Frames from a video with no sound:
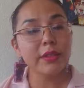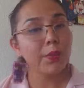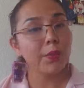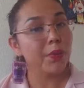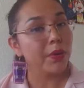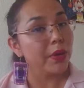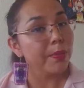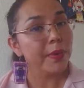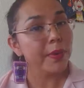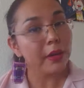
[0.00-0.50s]
the
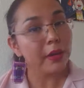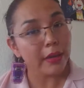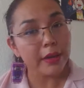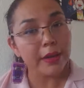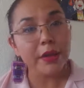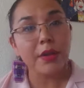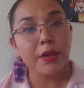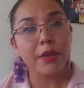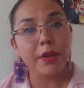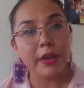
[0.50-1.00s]
real
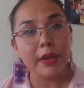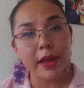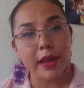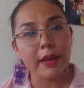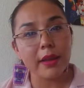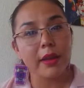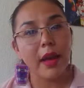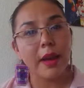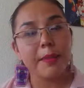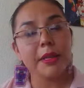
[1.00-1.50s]
political and
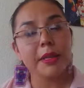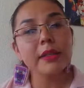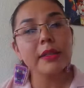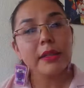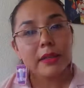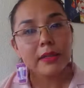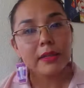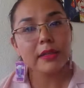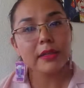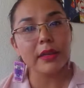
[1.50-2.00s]
economic
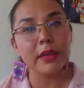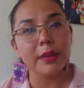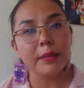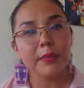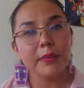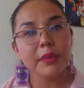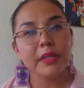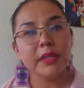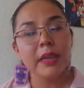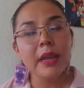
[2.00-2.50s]

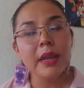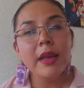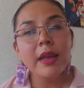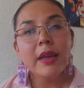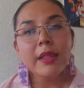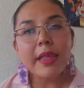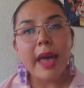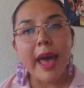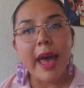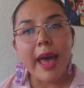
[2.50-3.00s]
systems
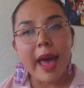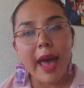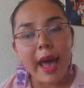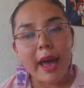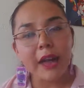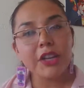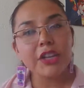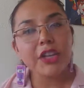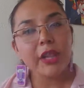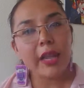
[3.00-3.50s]
that
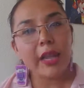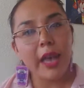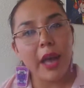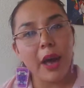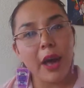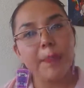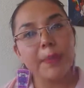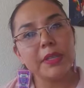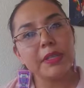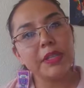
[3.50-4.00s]
actually
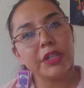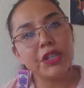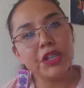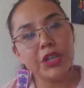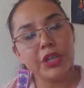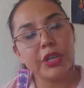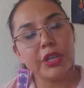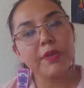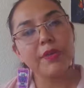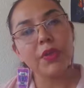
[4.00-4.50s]
help us
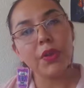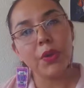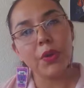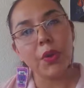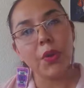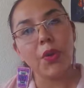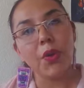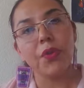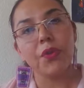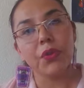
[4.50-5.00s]
achieve the
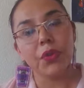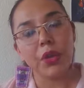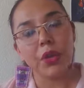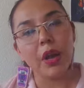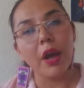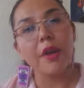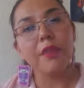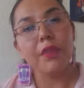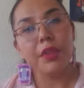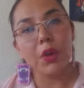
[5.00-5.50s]
goal
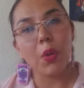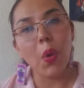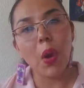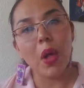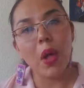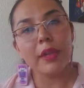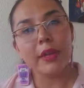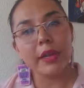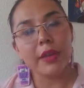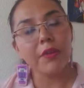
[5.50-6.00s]
of
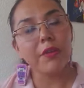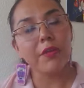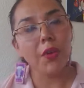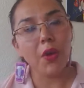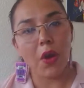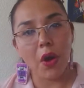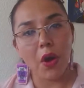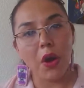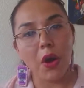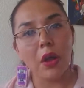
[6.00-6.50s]
equality
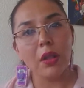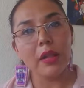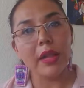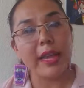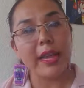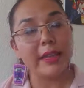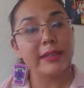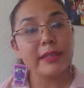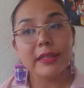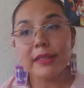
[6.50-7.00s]
for all
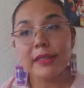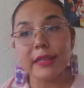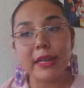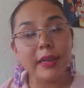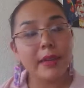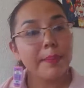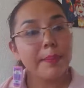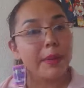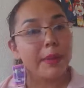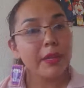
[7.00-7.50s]
and
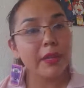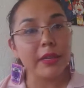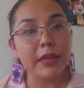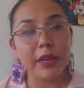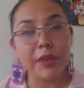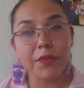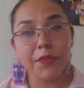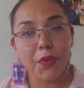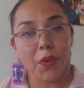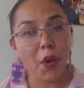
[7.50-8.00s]

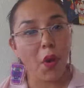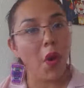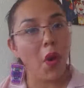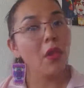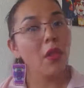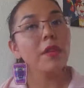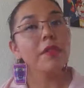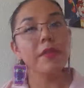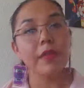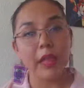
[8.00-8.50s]
sustainability for
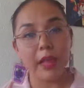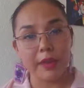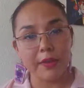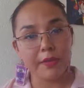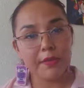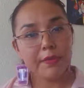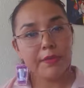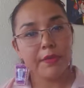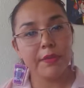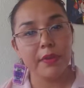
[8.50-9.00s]
all of
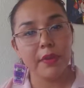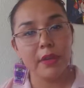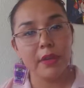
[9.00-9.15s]
life.